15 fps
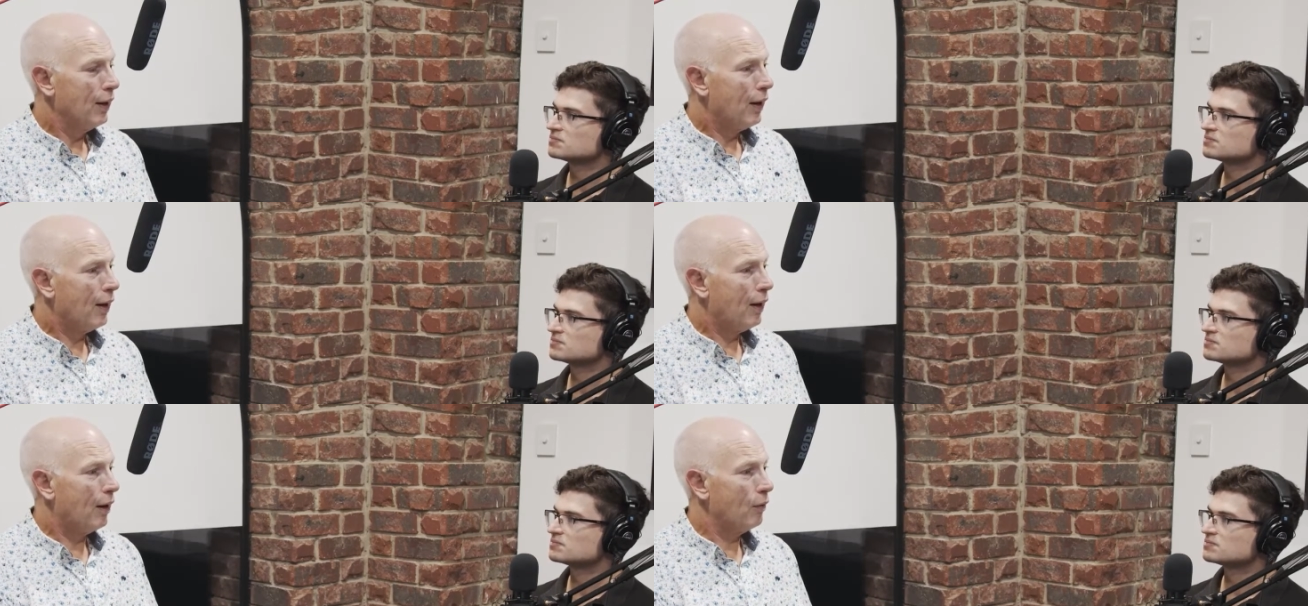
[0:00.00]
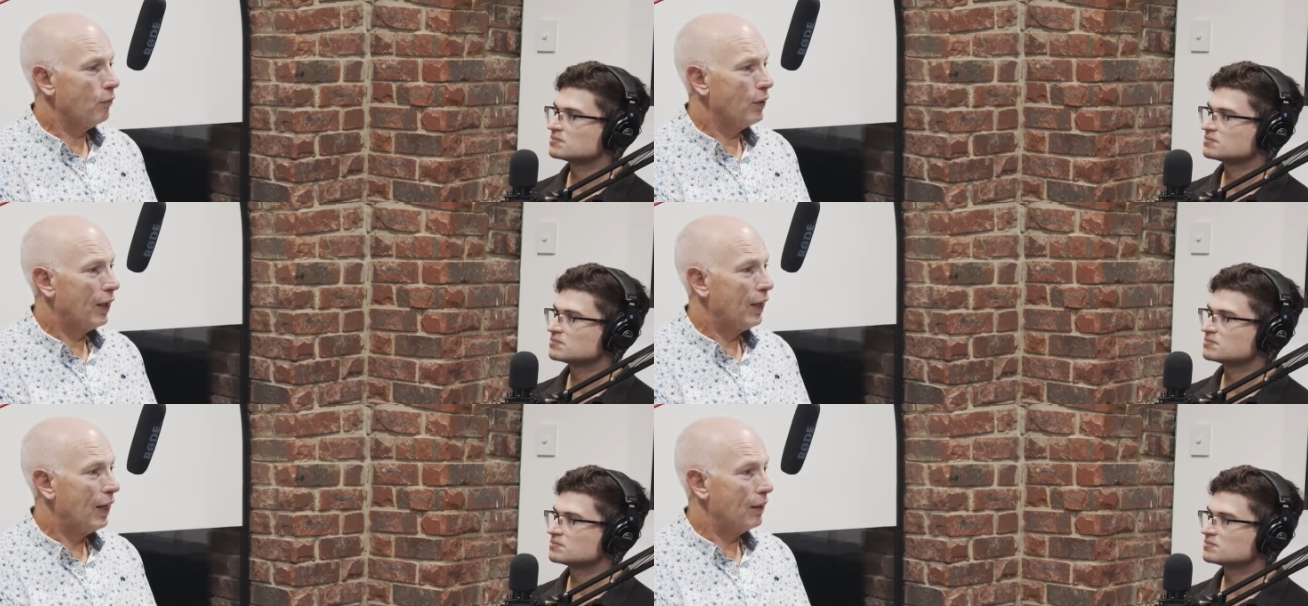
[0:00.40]
Speaker 1: uh,
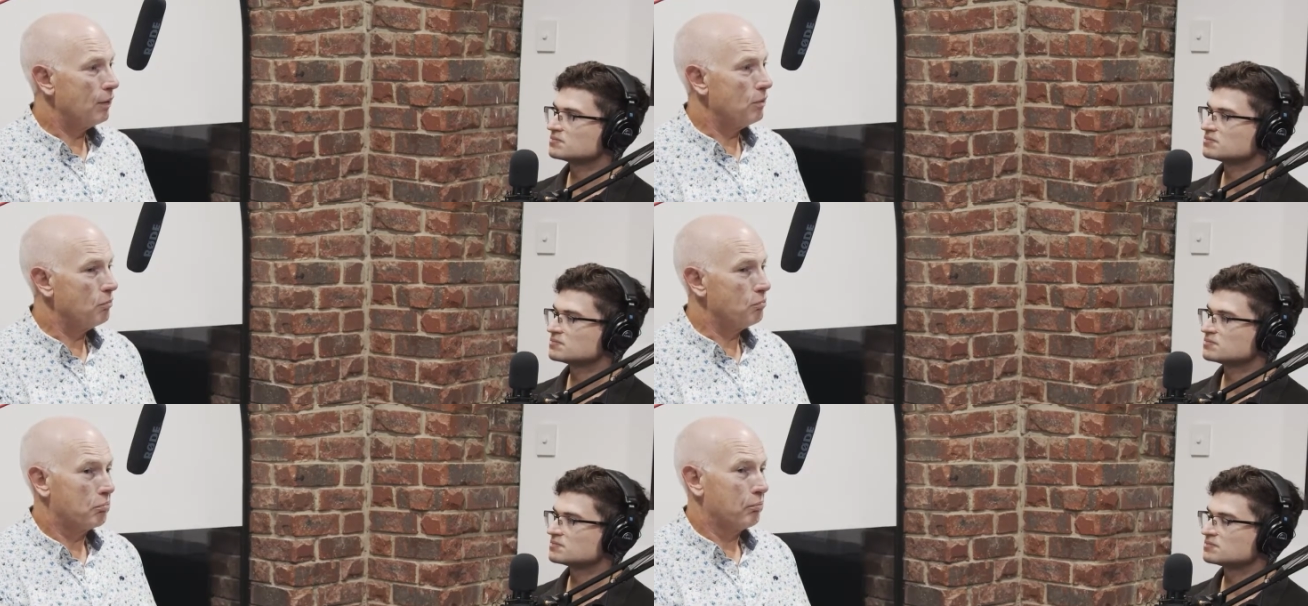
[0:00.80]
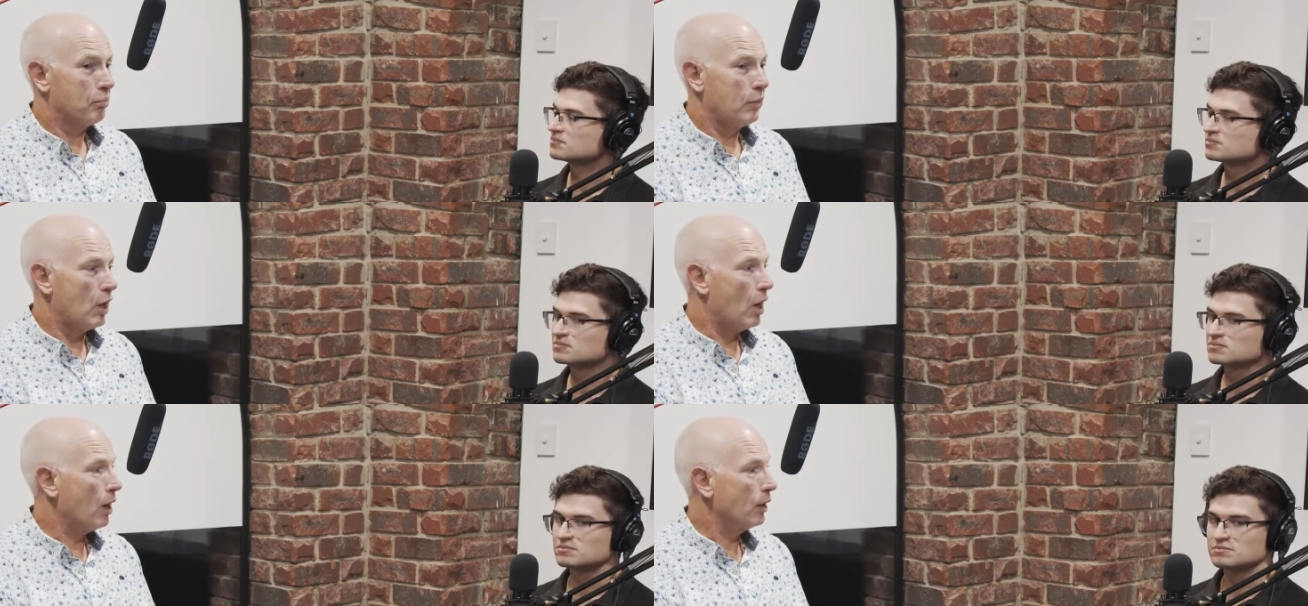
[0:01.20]
they had
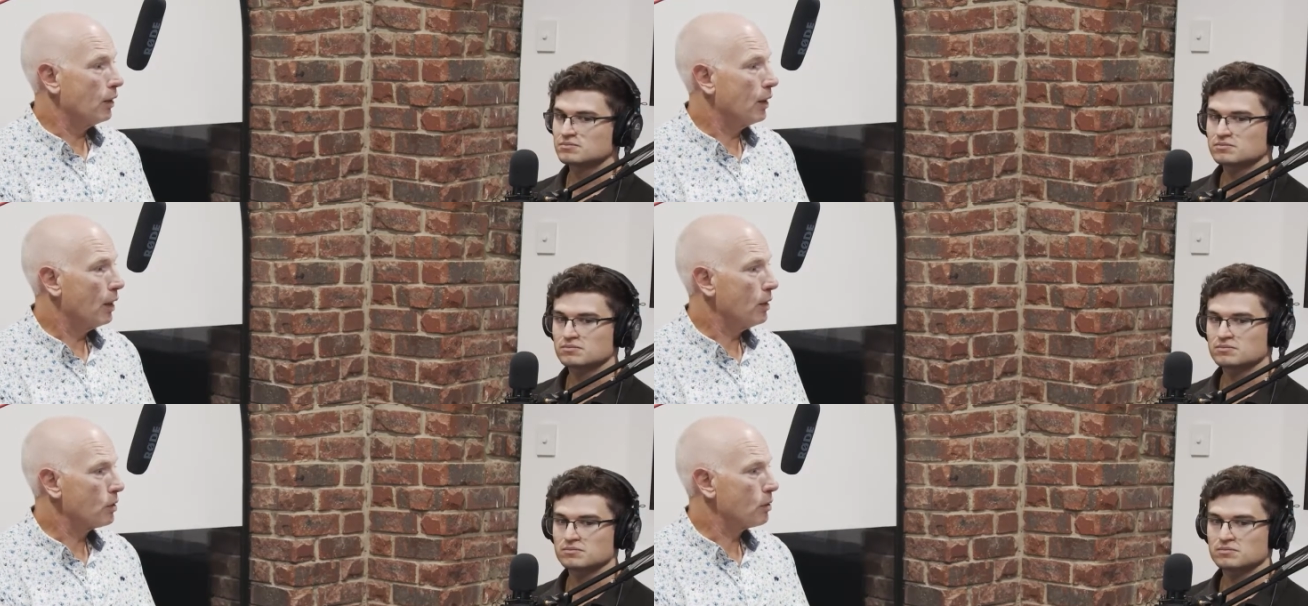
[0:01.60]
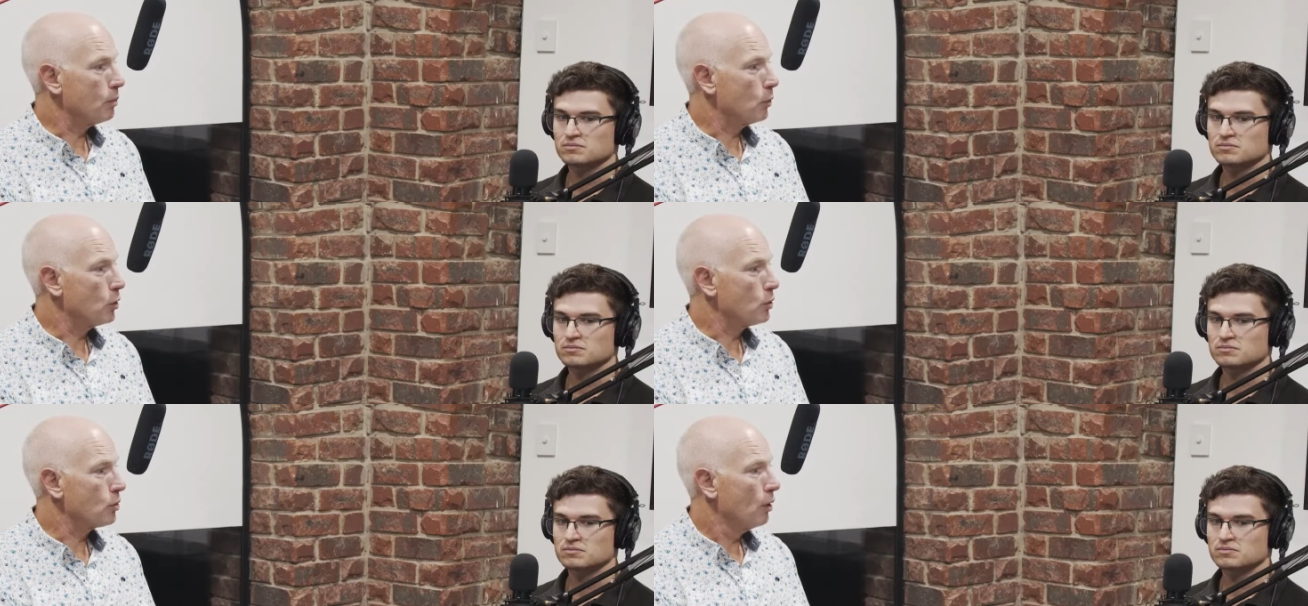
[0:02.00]
nine
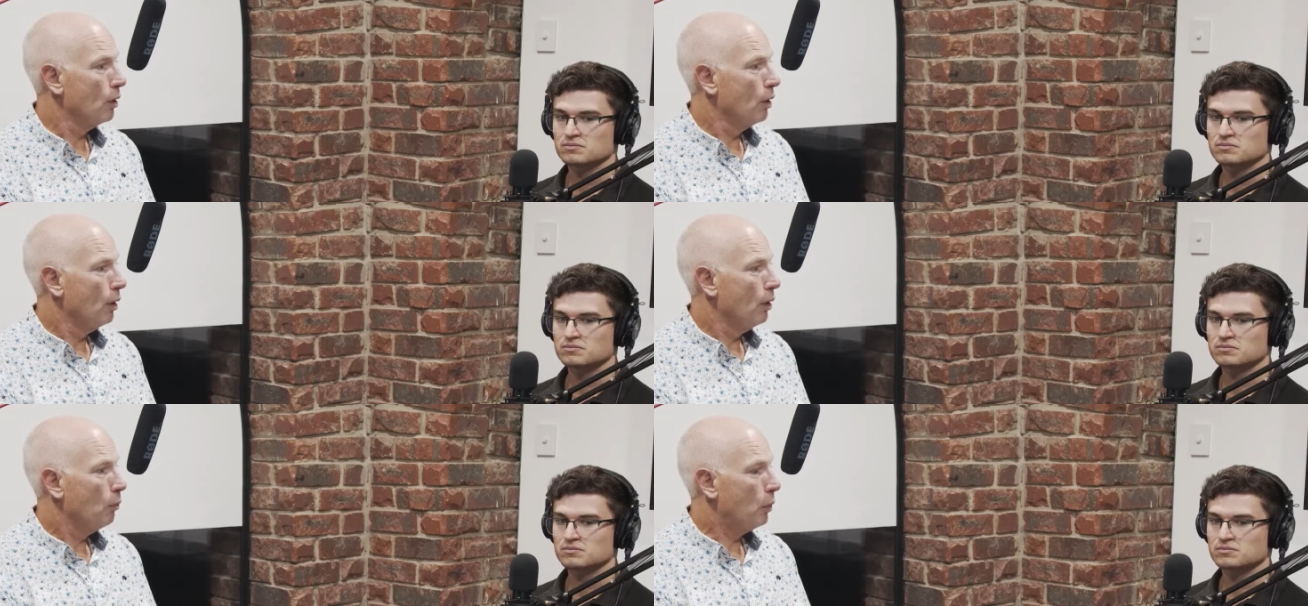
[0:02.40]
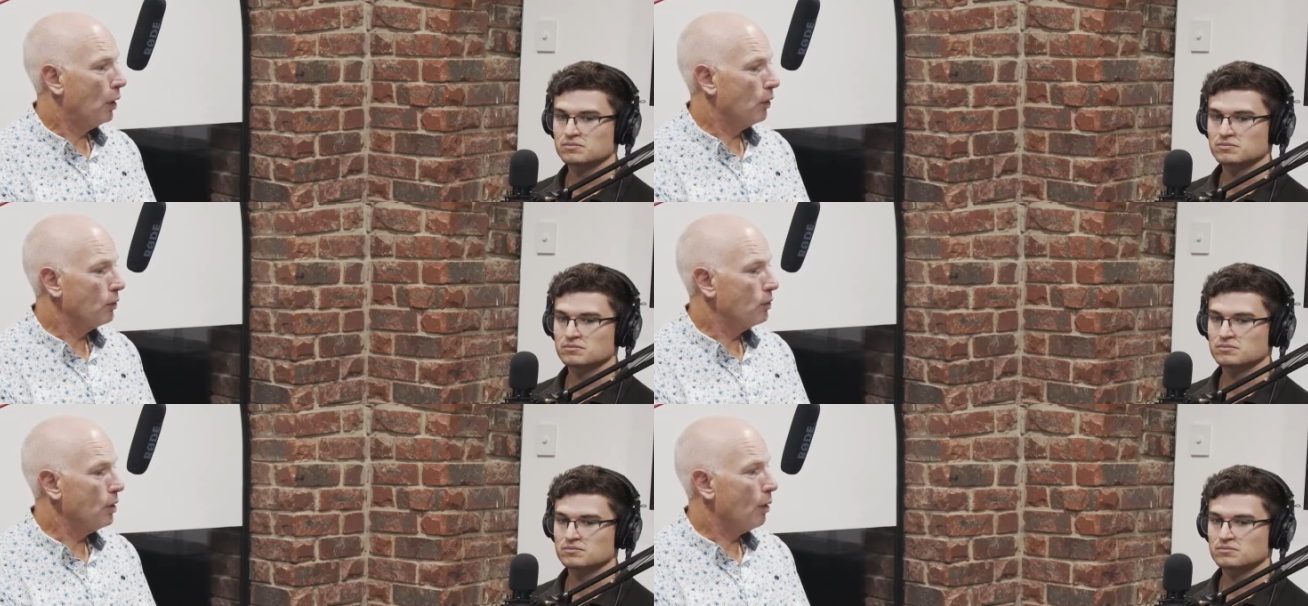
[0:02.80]
customers. By
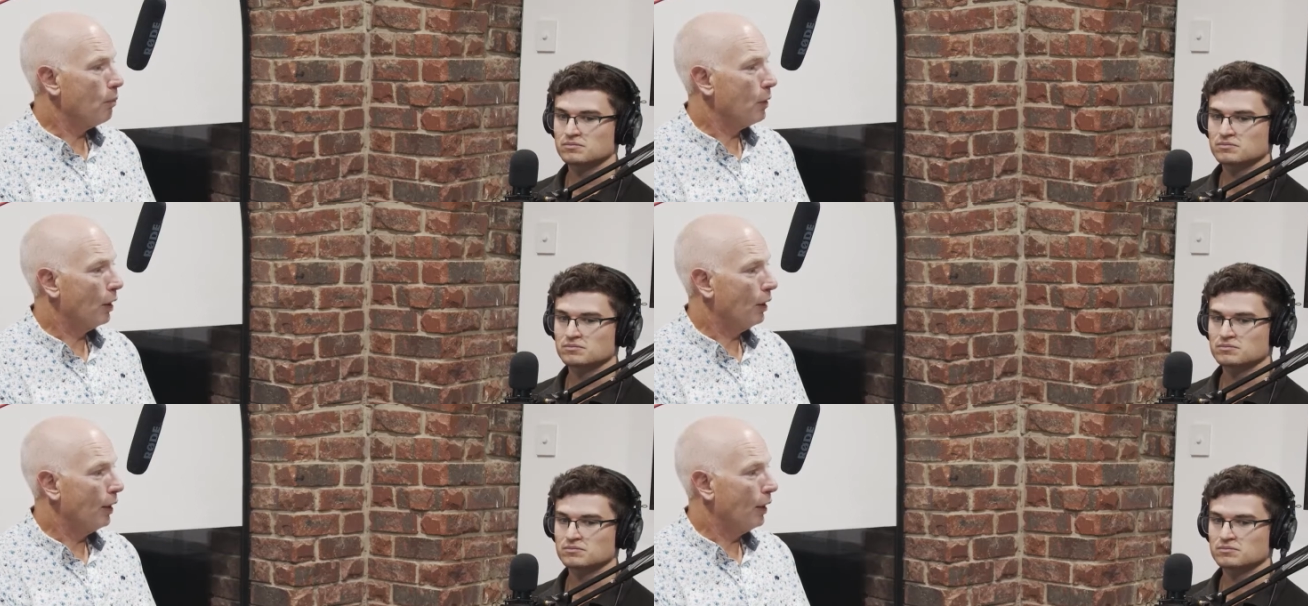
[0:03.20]
the time I